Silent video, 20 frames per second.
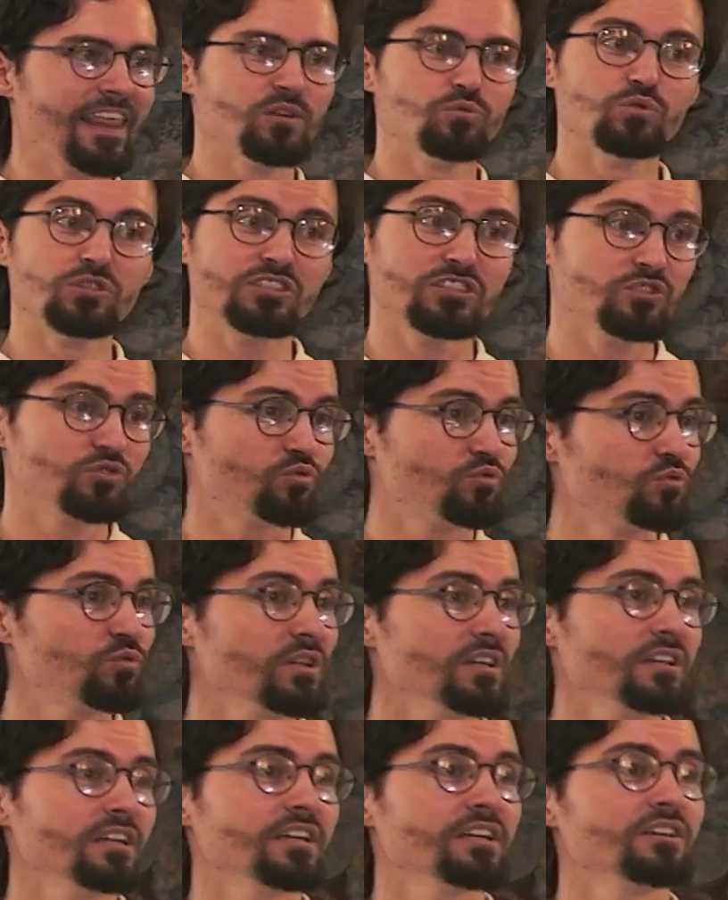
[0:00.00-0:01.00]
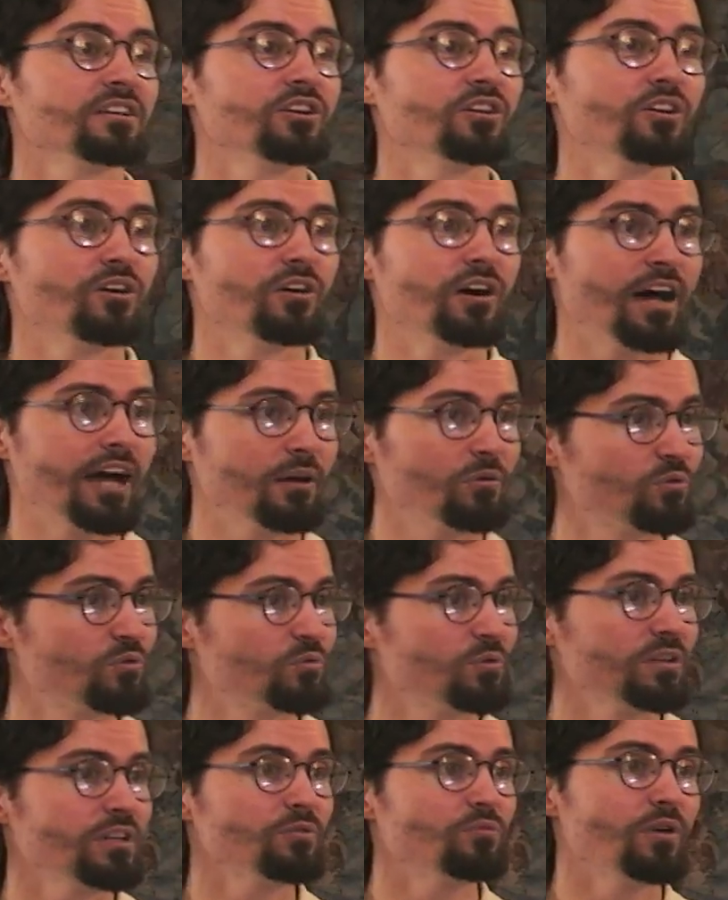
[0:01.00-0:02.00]
which is really, you know, I would
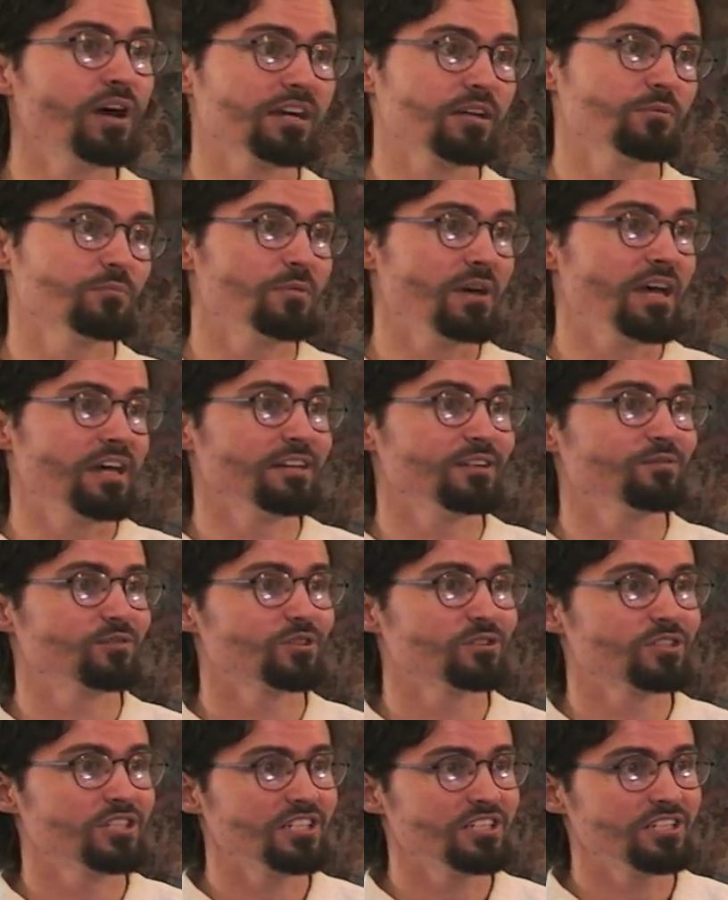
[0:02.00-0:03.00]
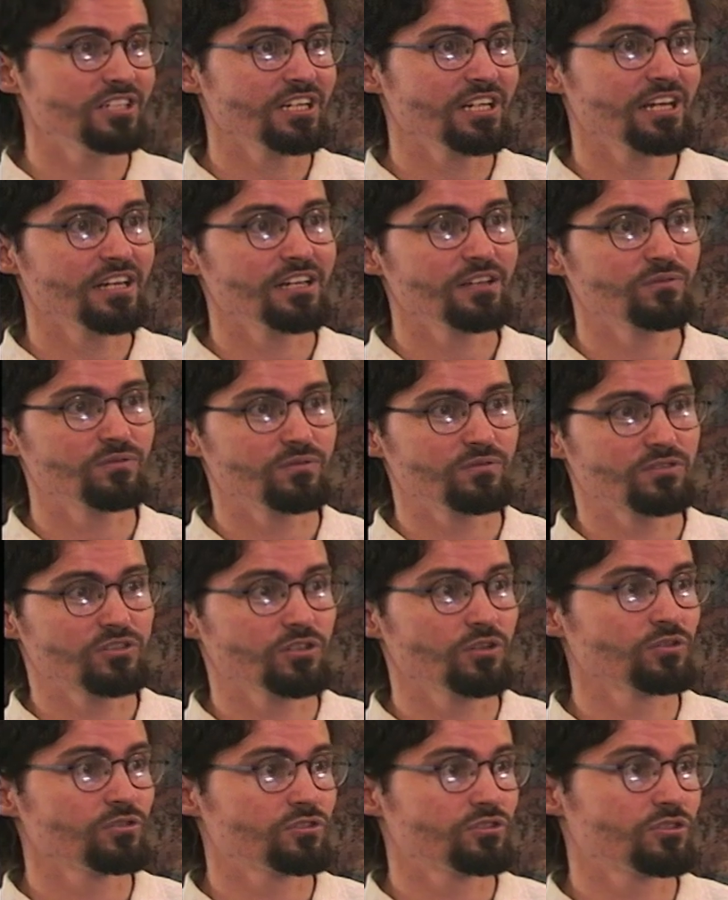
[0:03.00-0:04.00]
really recommend if you're teaching any
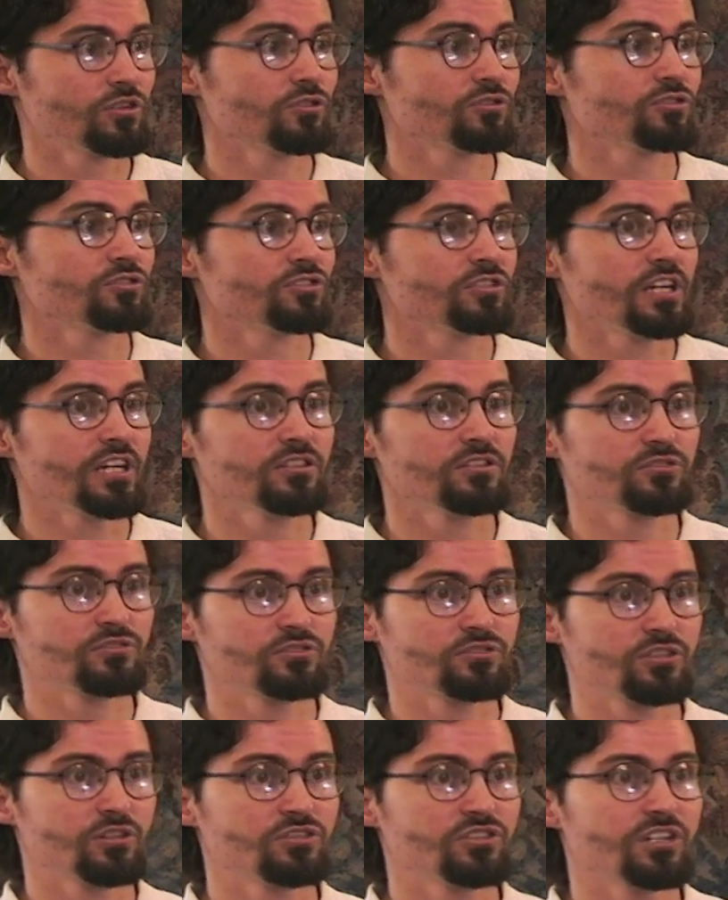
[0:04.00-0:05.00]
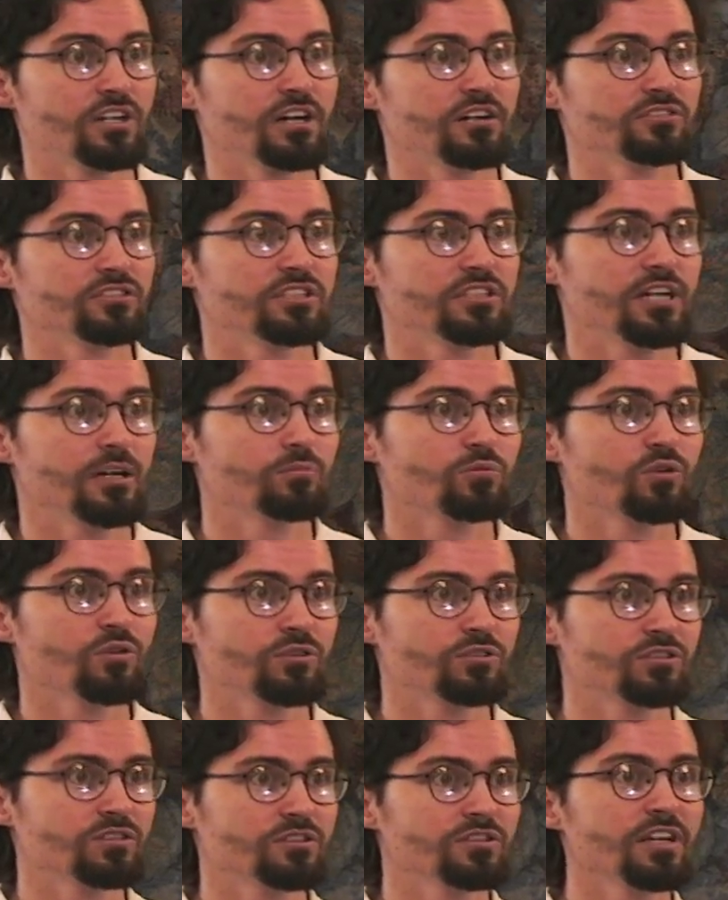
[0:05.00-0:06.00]
so, social studies or sociology type
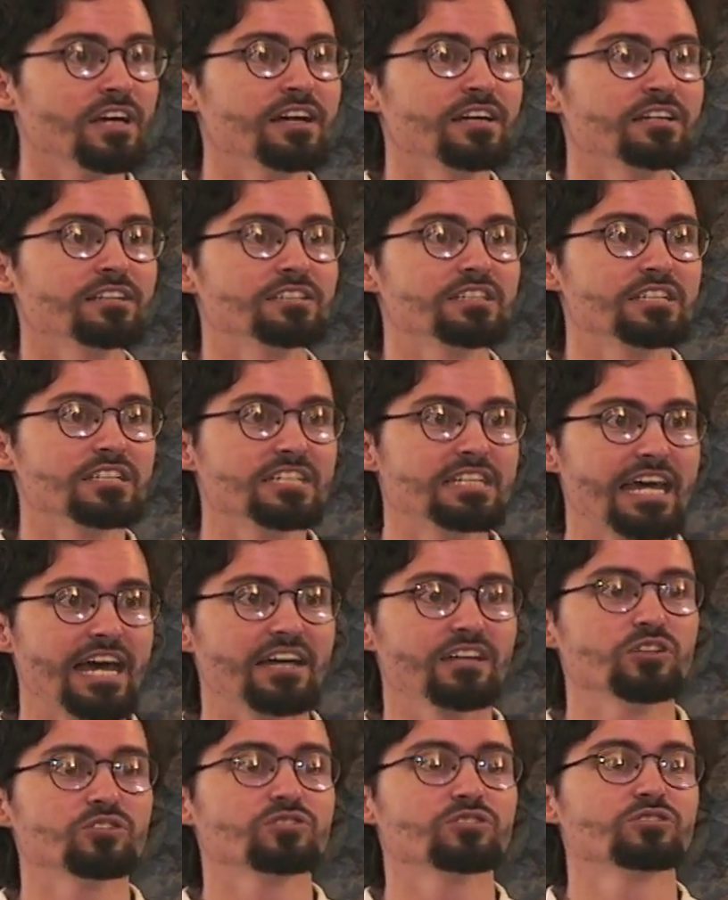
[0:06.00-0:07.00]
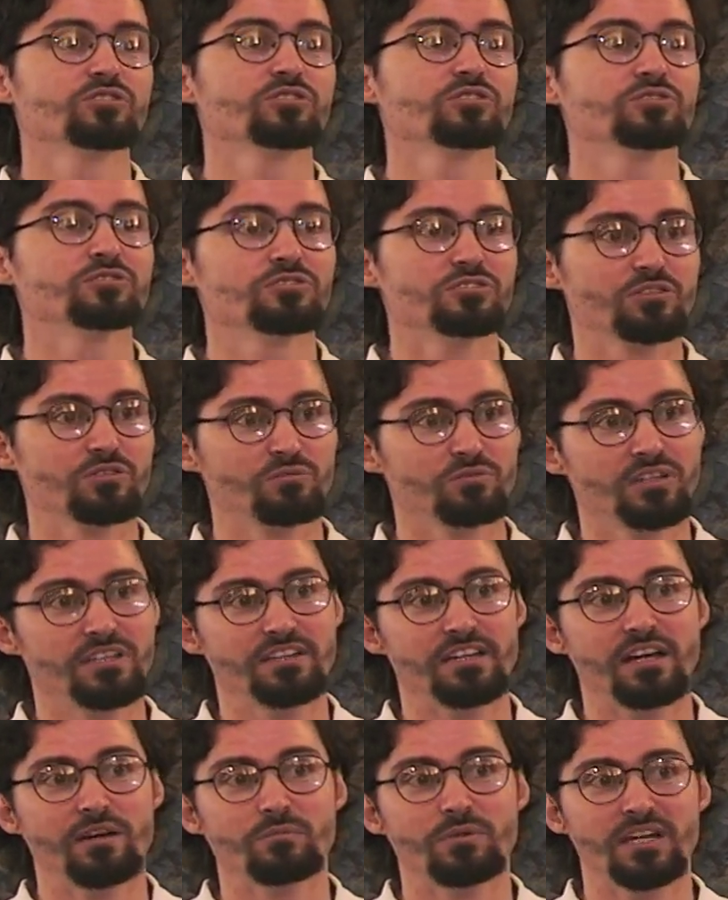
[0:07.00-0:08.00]
courses to get your students to
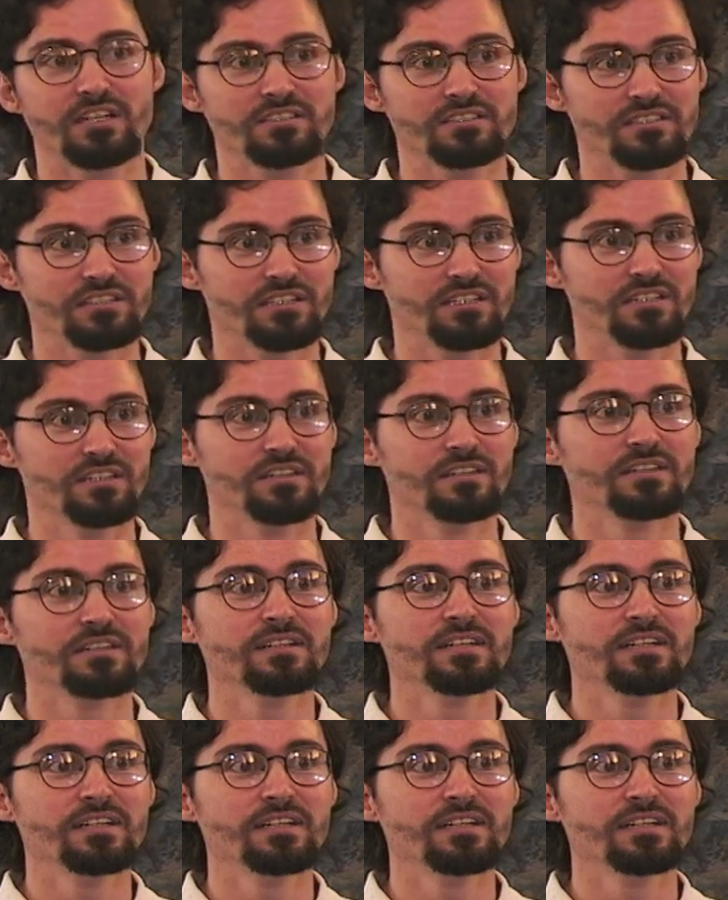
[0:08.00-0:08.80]
read that magazine